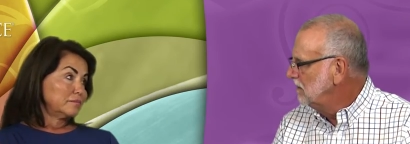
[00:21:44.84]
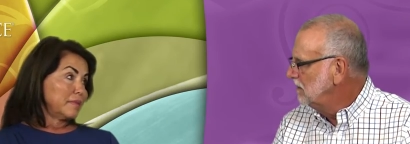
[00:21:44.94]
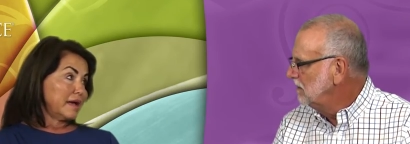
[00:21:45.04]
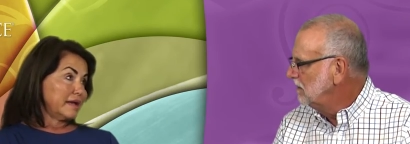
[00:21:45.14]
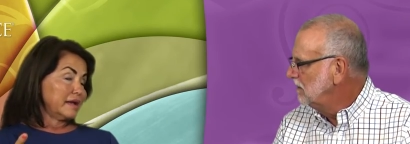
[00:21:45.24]

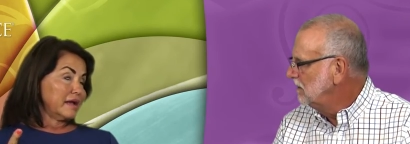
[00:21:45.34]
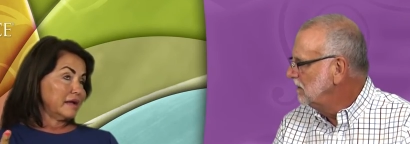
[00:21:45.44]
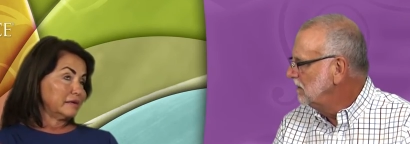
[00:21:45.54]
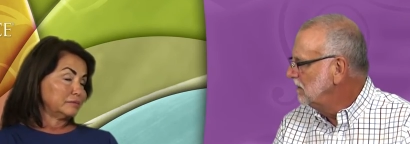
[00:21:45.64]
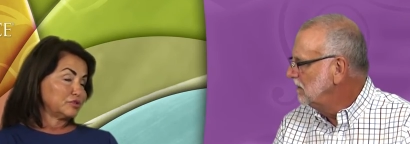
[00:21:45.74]
Speaker 1: my
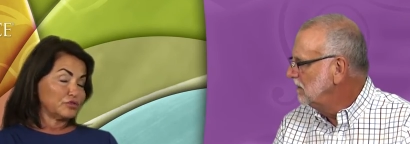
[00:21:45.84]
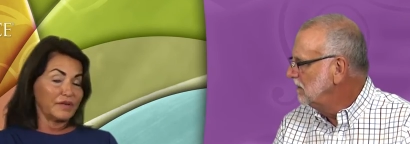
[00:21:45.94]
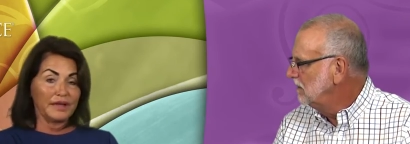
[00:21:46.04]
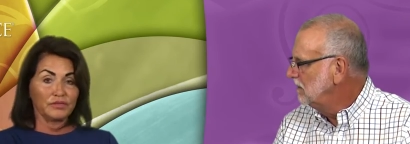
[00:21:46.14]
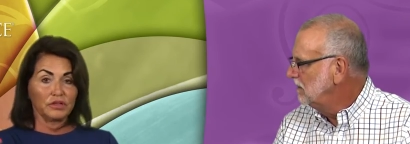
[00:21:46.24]
um,
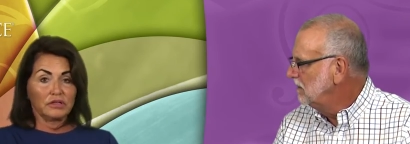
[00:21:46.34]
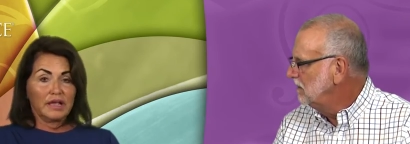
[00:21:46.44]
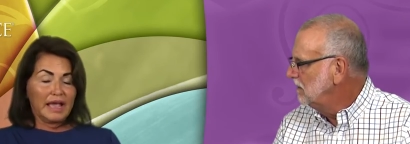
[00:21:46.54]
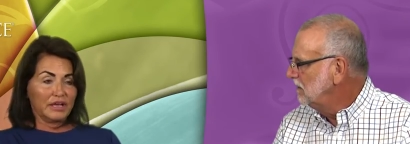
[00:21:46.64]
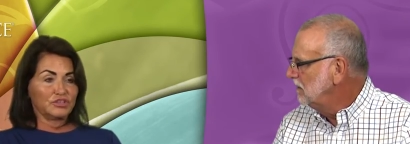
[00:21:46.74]
survival?"
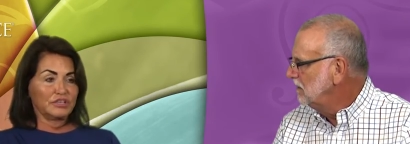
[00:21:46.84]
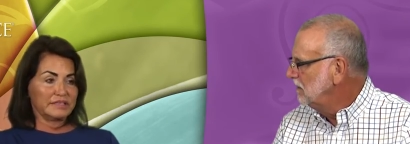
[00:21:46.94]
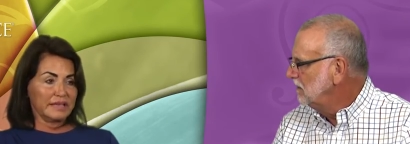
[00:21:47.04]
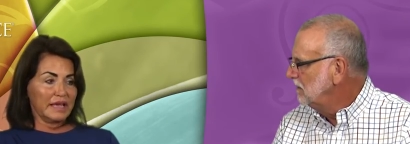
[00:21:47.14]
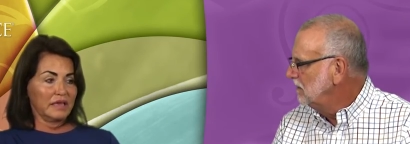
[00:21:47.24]
And she
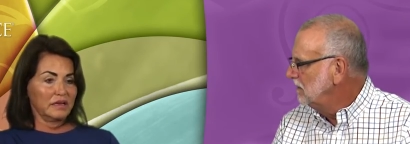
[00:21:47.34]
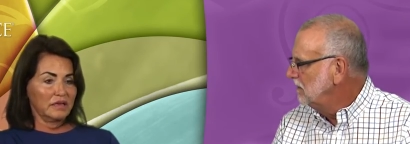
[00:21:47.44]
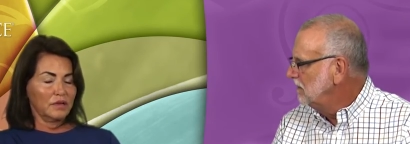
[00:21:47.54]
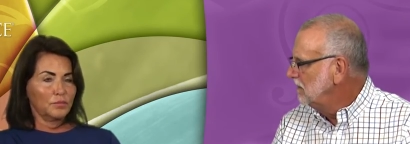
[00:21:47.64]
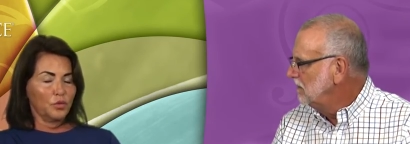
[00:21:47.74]
said,
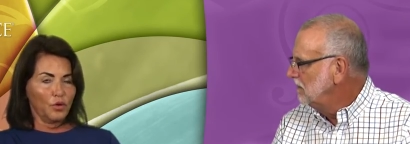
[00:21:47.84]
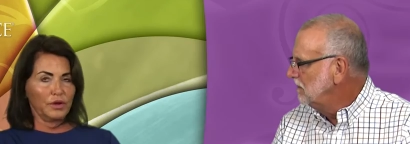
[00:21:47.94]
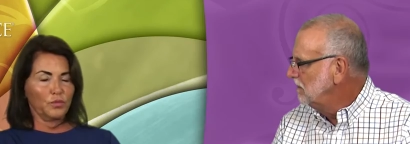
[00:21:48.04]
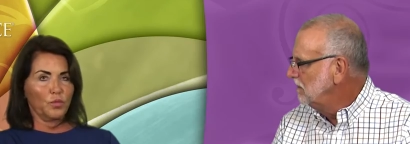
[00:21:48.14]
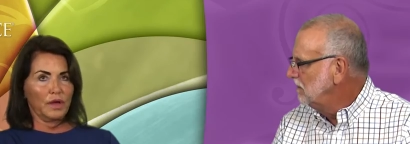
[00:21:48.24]

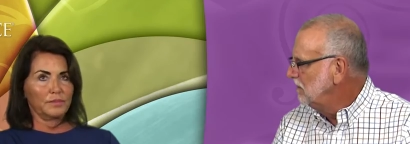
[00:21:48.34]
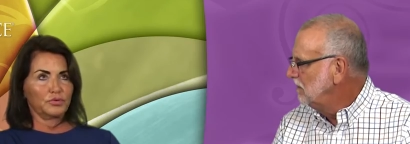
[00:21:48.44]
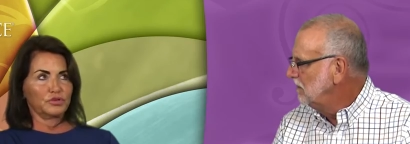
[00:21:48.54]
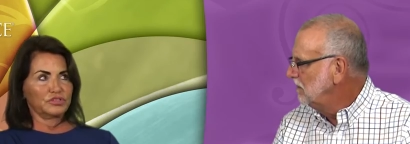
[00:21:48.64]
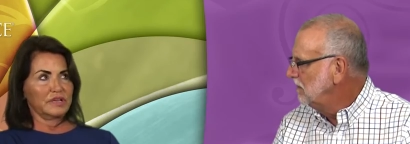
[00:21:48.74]
0.1
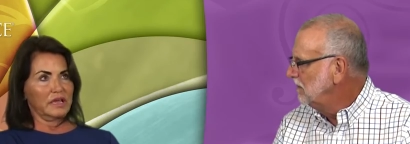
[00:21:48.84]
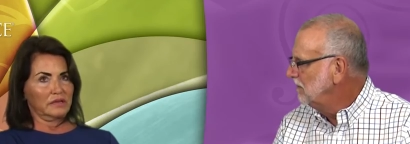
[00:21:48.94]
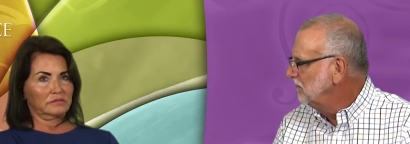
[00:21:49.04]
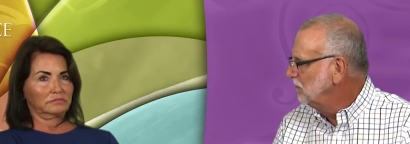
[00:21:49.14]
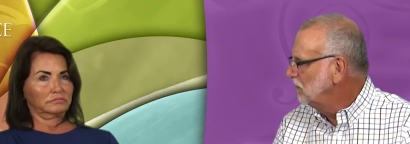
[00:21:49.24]

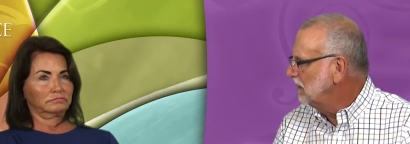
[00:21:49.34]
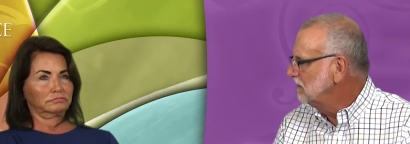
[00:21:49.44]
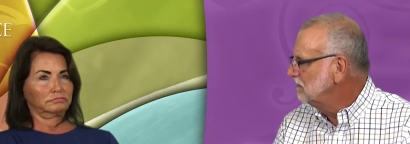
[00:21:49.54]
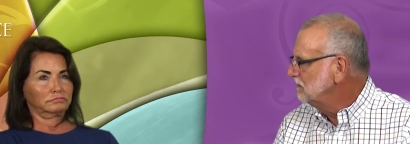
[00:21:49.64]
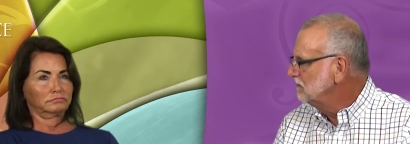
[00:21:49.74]
percent."
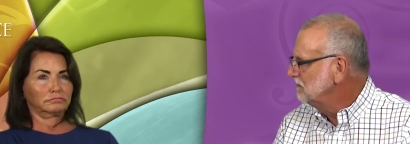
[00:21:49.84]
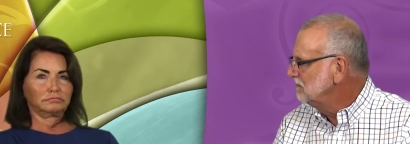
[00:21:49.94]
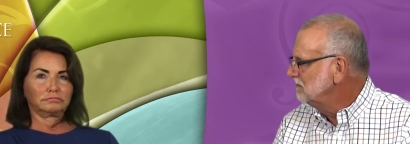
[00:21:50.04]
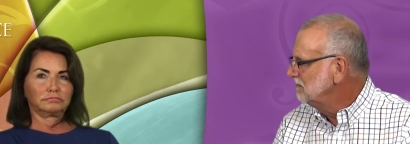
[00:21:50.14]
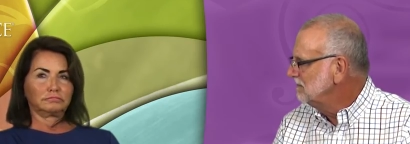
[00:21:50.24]

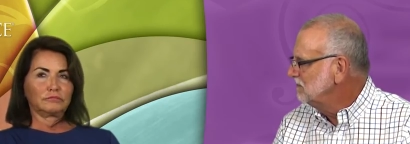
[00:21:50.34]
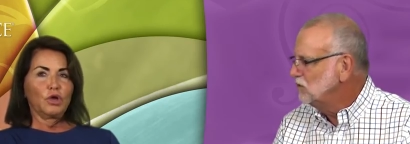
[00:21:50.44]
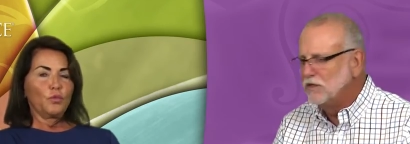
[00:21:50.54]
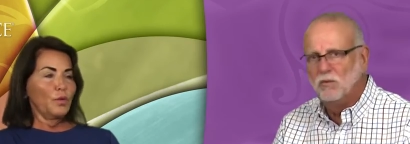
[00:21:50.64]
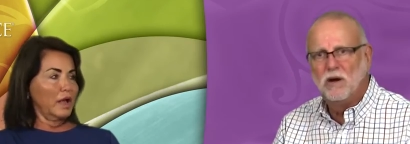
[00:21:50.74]

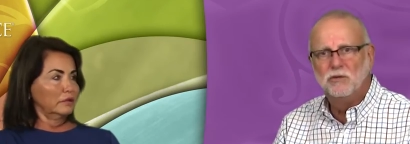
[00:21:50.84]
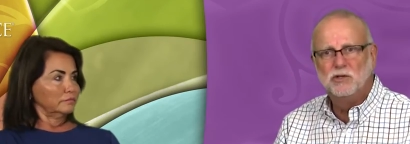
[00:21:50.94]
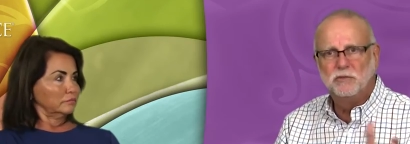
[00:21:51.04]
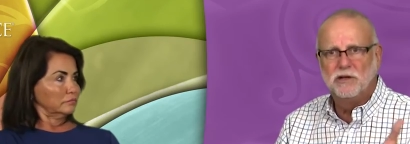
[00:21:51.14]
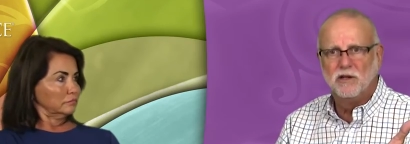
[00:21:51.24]
Speaker 2: So then, well, why
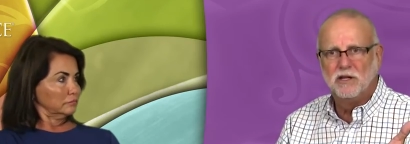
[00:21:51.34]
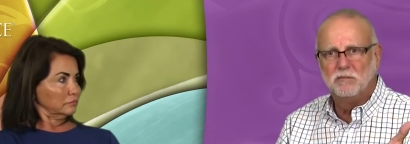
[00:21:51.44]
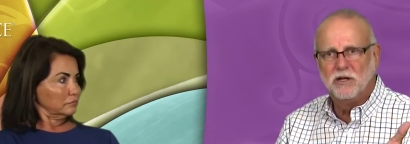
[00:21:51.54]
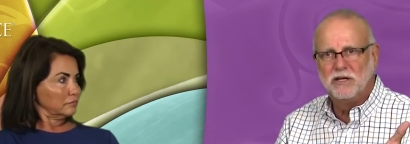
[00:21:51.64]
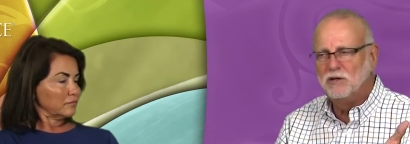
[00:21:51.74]
would you spend all
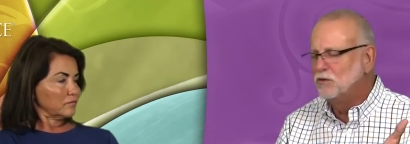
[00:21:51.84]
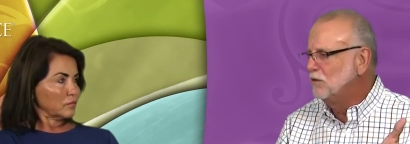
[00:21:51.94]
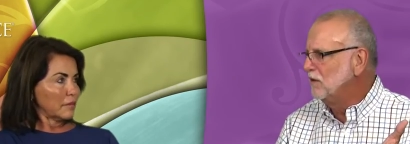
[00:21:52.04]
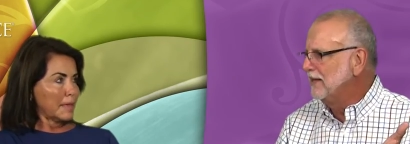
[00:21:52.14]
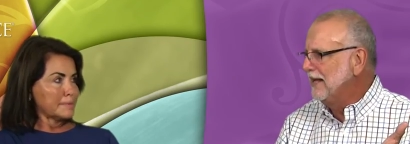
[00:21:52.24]
that money, go
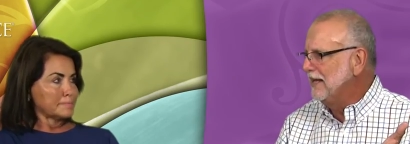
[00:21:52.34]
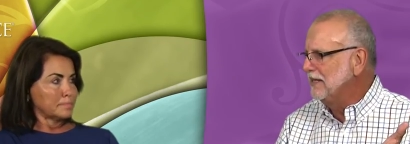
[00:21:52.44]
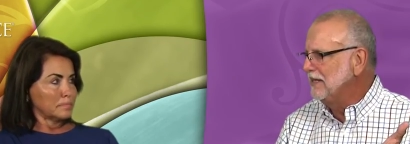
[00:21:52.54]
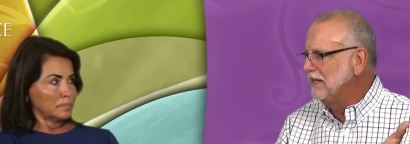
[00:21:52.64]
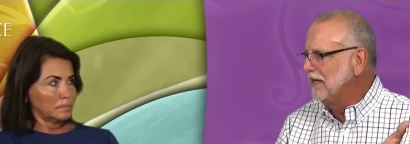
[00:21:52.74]
through all that
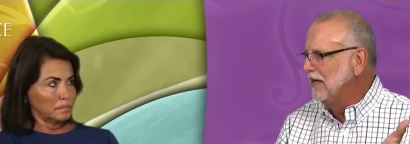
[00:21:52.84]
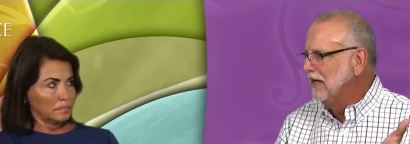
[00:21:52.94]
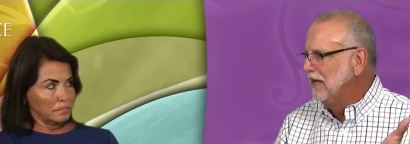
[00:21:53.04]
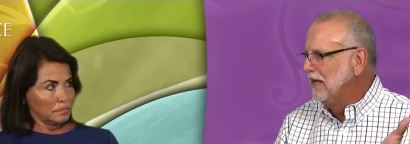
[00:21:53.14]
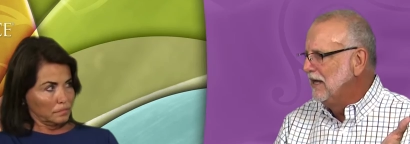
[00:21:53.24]
agony,
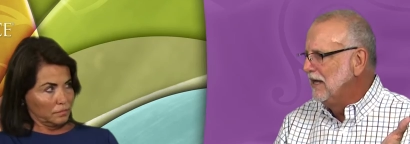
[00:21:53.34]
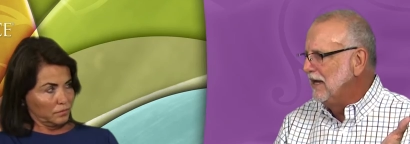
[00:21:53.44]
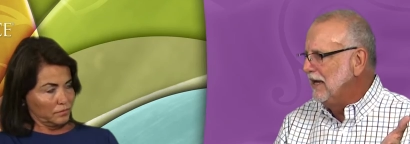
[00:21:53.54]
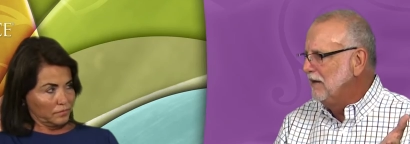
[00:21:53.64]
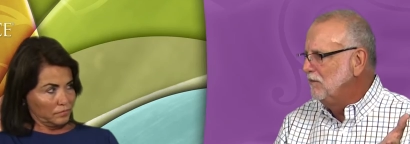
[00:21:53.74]

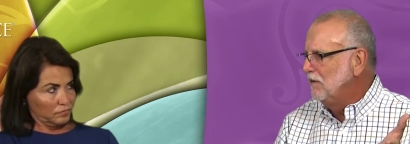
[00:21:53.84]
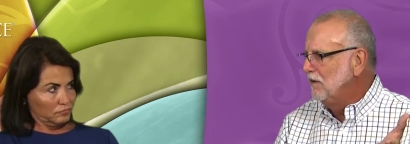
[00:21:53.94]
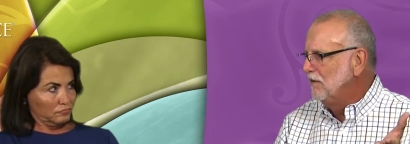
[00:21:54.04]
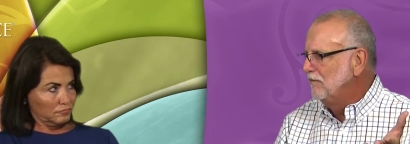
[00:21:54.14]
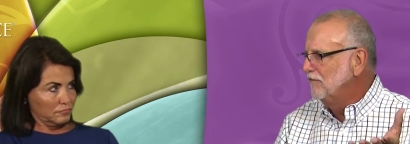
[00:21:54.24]
and
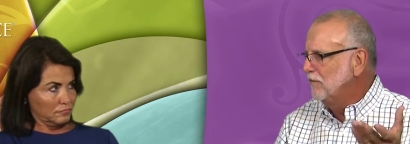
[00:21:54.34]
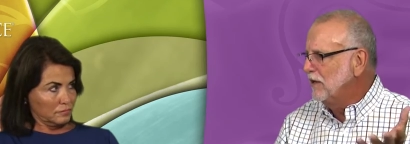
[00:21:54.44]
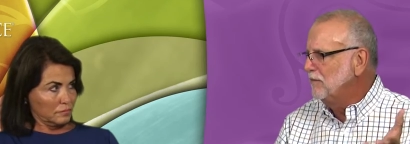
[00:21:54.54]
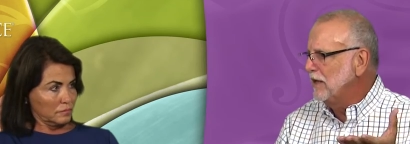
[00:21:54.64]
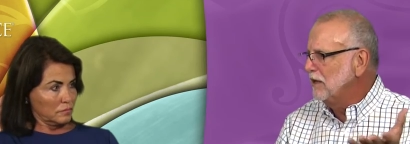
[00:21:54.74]

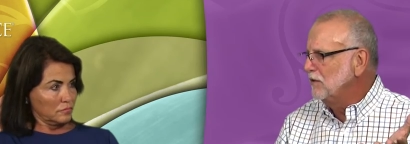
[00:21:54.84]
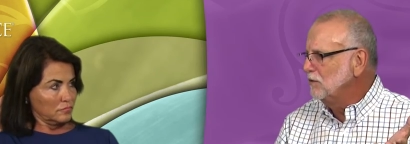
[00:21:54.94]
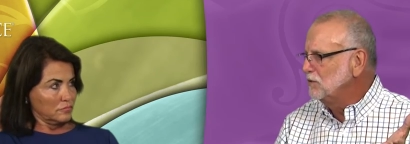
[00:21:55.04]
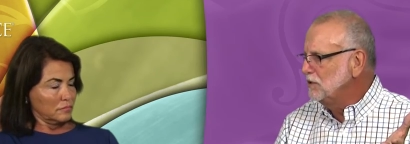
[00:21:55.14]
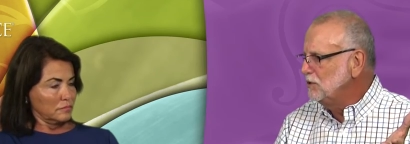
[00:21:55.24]
fret about all
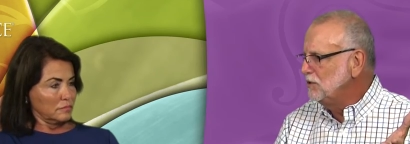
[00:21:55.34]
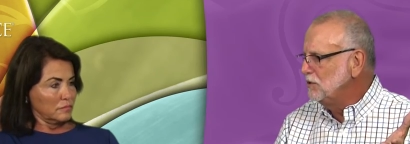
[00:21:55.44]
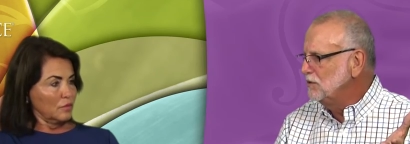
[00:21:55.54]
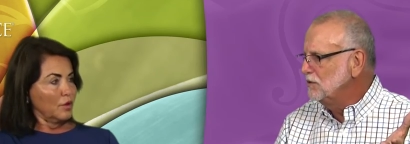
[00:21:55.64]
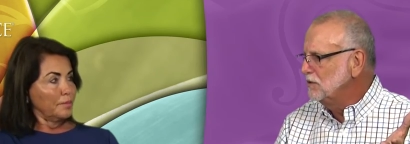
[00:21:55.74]
those
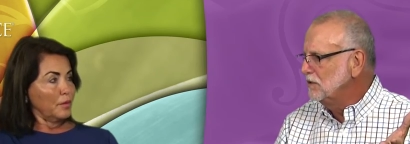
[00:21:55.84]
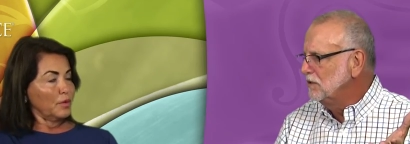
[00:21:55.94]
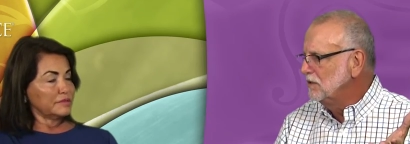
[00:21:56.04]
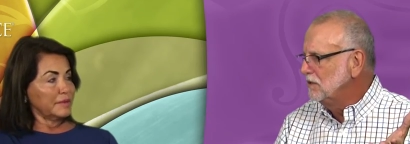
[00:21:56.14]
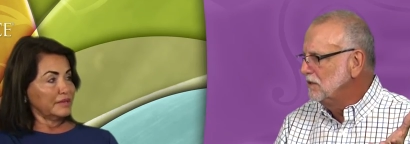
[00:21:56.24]
issues?
Speaker 1: But
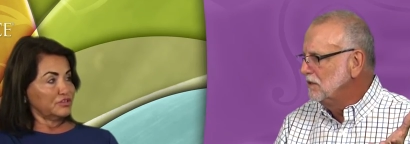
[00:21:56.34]
what's my